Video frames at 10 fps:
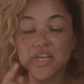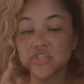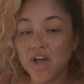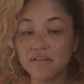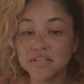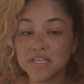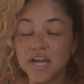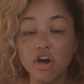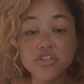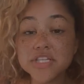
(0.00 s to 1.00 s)
like,
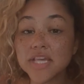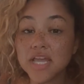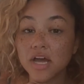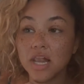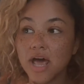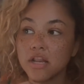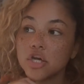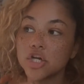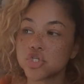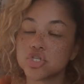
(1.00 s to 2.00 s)
traveling, all these, like, a lot
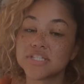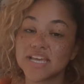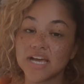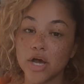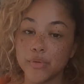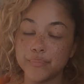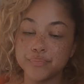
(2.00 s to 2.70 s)
of the countries, like,